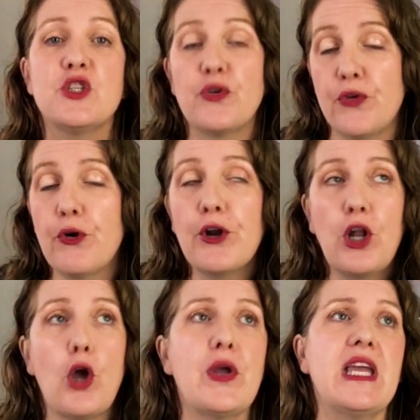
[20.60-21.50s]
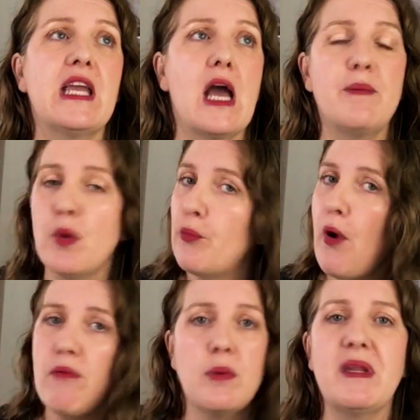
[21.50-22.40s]
So if you're on a low income, you're
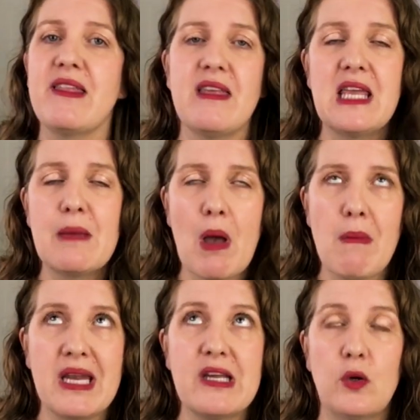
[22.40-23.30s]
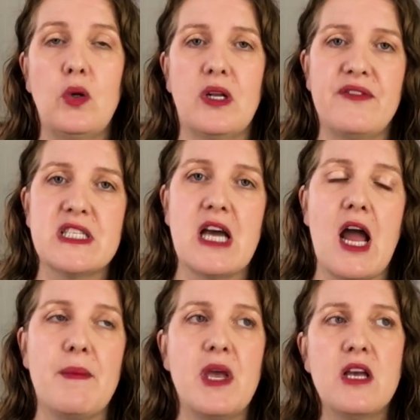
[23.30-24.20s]
probably thinking about money all of the
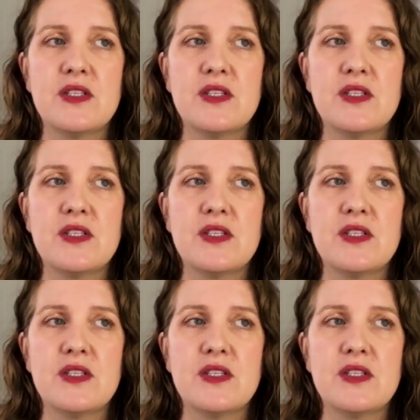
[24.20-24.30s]
time.